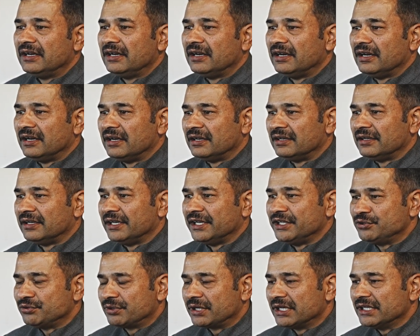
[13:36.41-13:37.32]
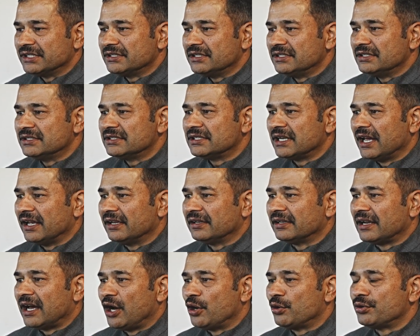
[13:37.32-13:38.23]
educations,
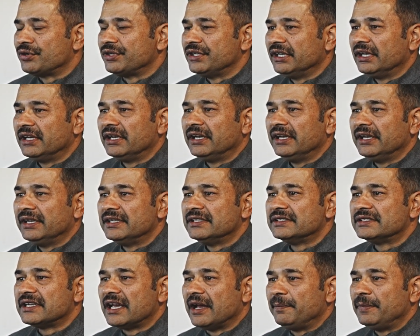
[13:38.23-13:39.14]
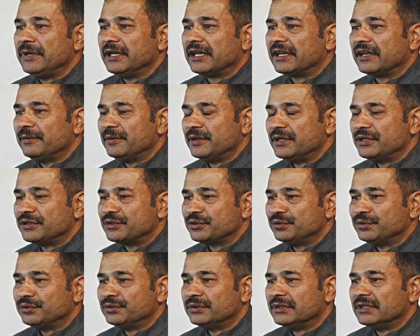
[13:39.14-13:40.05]
and our degree is applicable
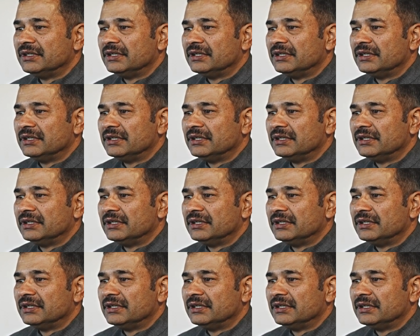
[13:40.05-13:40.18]
to